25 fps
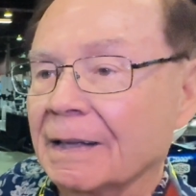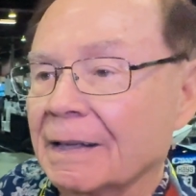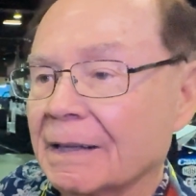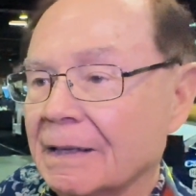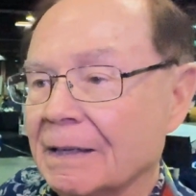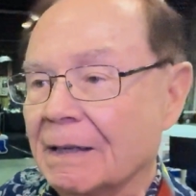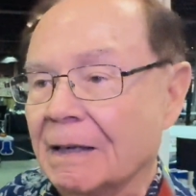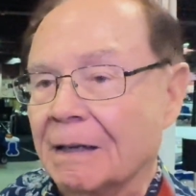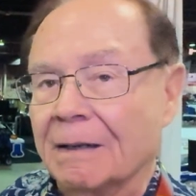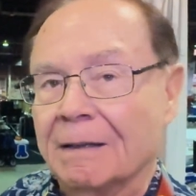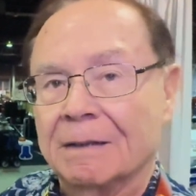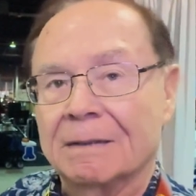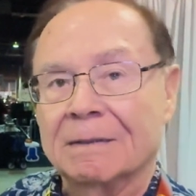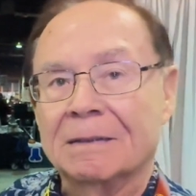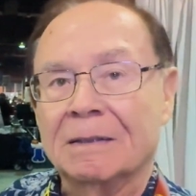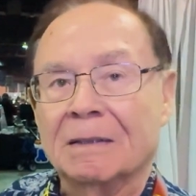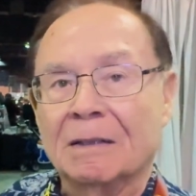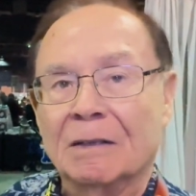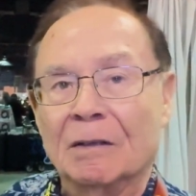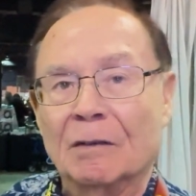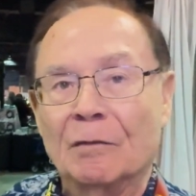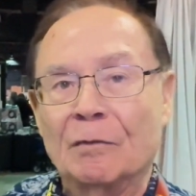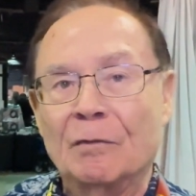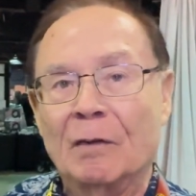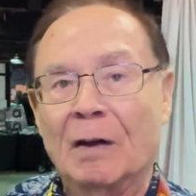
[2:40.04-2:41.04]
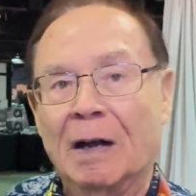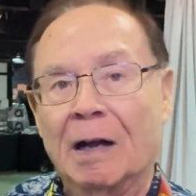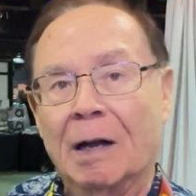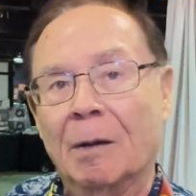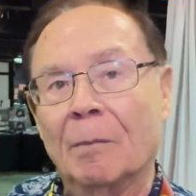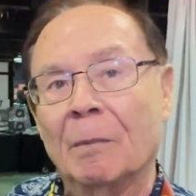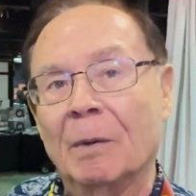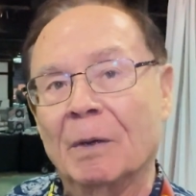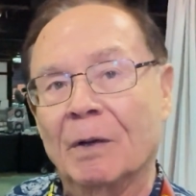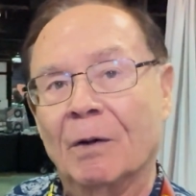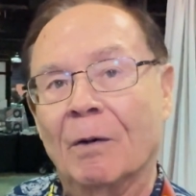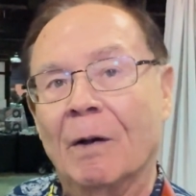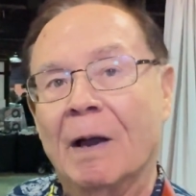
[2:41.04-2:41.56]
at a
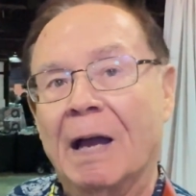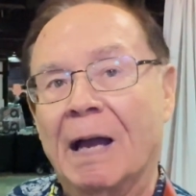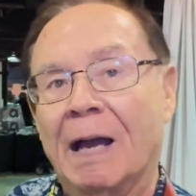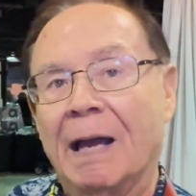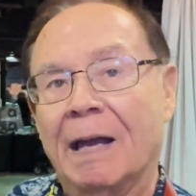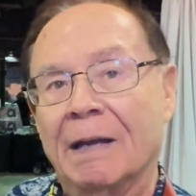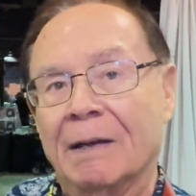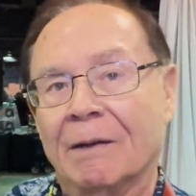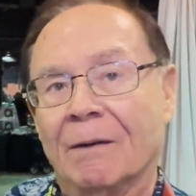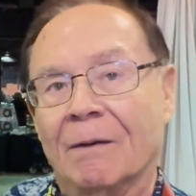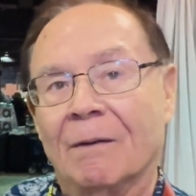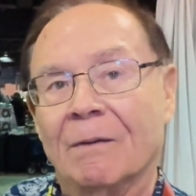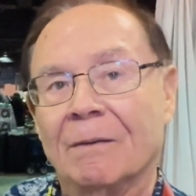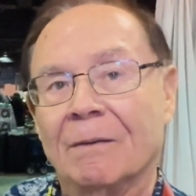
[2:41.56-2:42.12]
farm in Ohio.